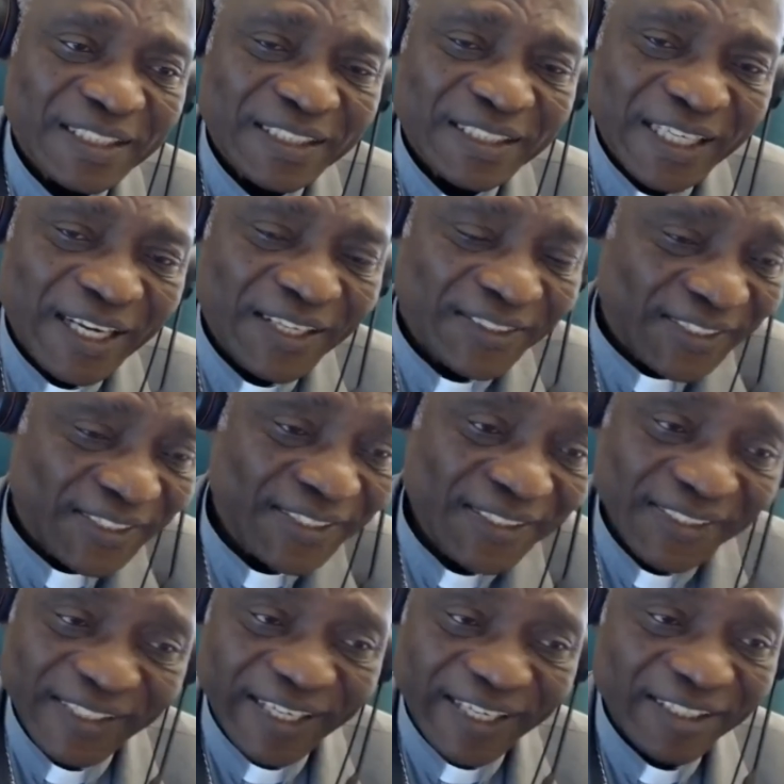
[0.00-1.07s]
Now since
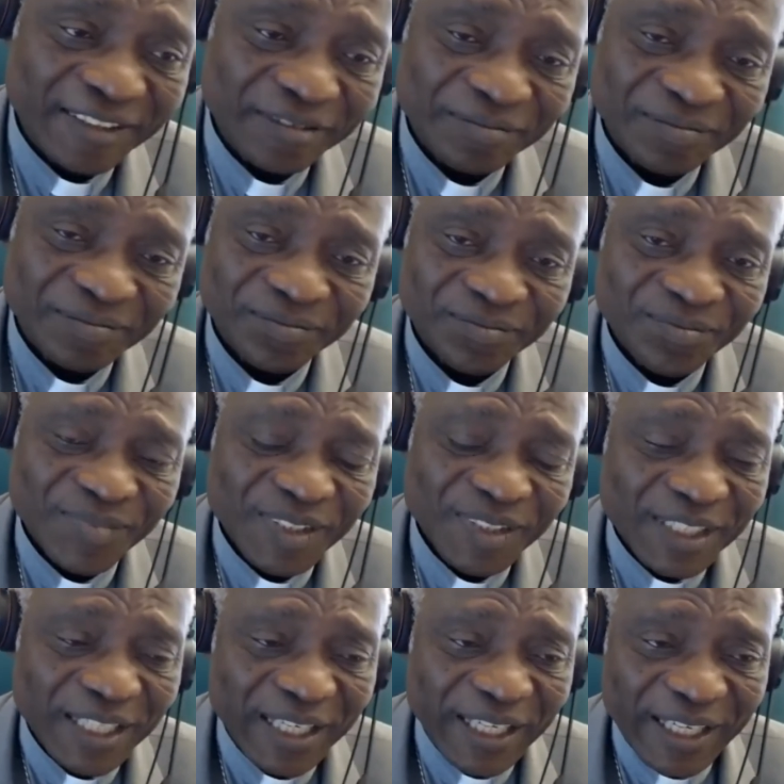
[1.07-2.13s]
then,
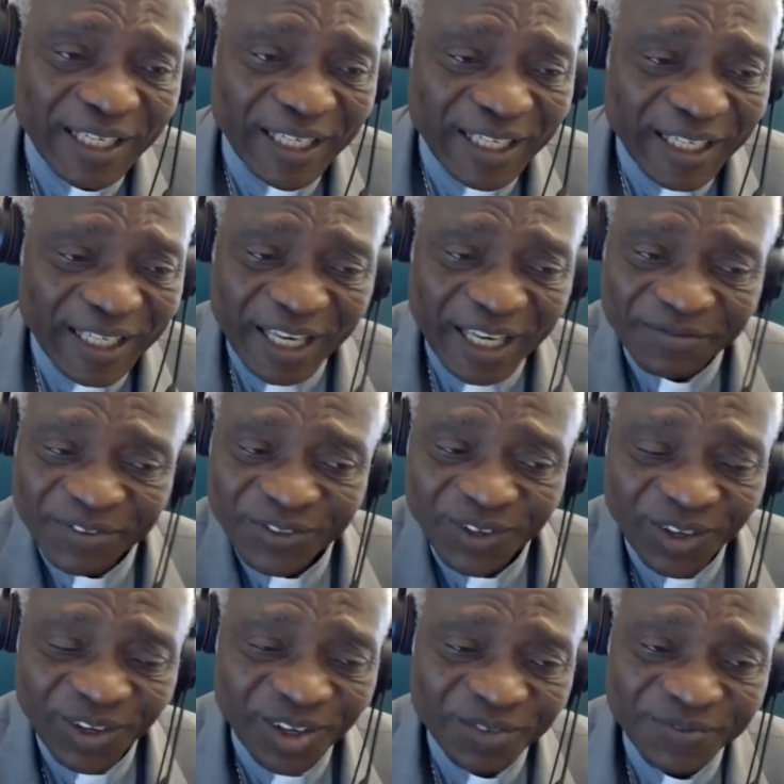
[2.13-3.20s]
having
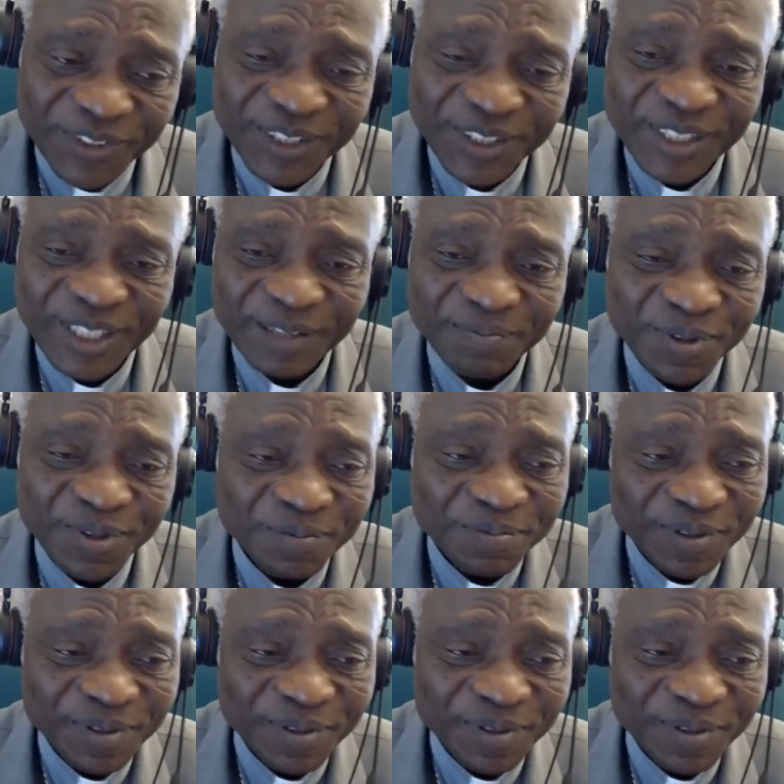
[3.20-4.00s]
all of this, Pope